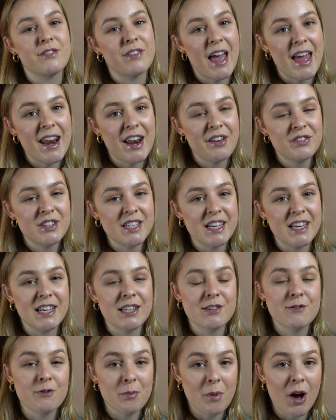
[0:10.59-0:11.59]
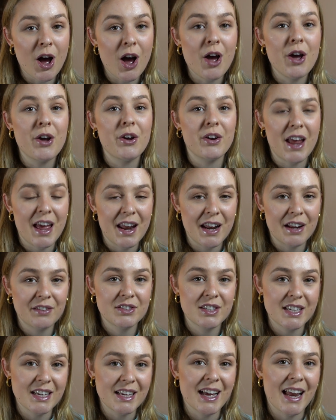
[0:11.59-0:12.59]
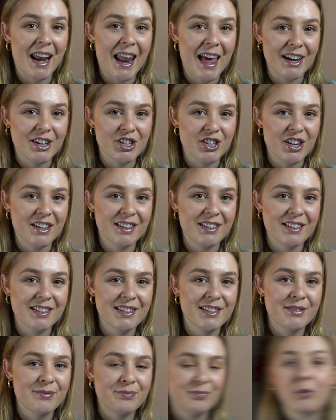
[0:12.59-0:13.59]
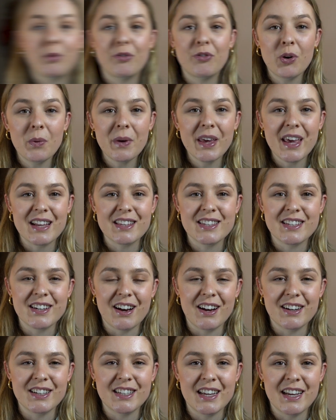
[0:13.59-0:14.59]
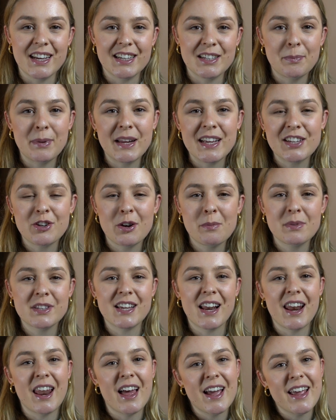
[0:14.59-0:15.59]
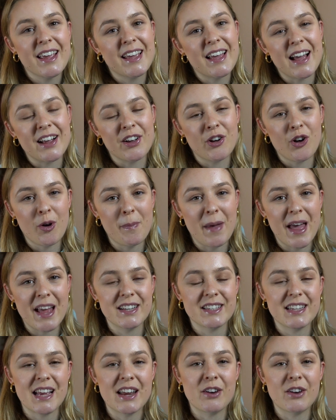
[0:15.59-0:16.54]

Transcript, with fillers: of N F Ts from our own N F T collections. Before we get started, please remember to like and comment